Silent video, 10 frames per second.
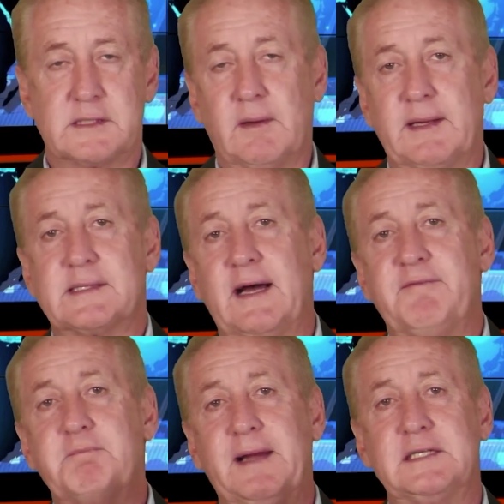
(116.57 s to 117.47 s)
So as
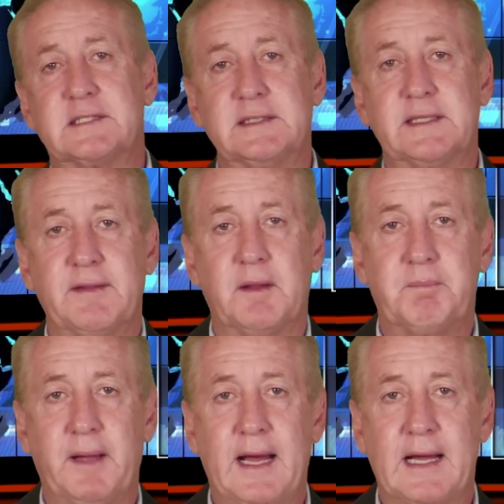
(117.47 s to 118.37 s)
I've mentioned in the
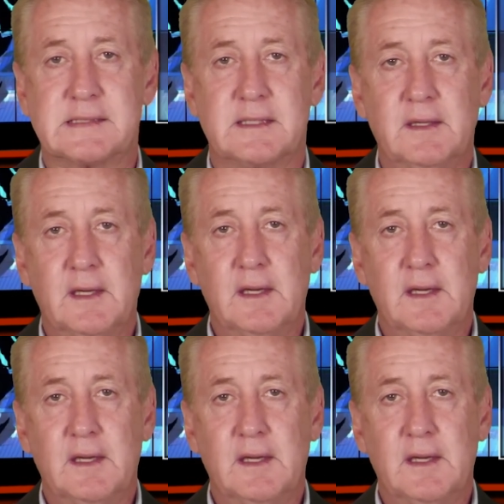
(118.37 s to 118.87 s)
past,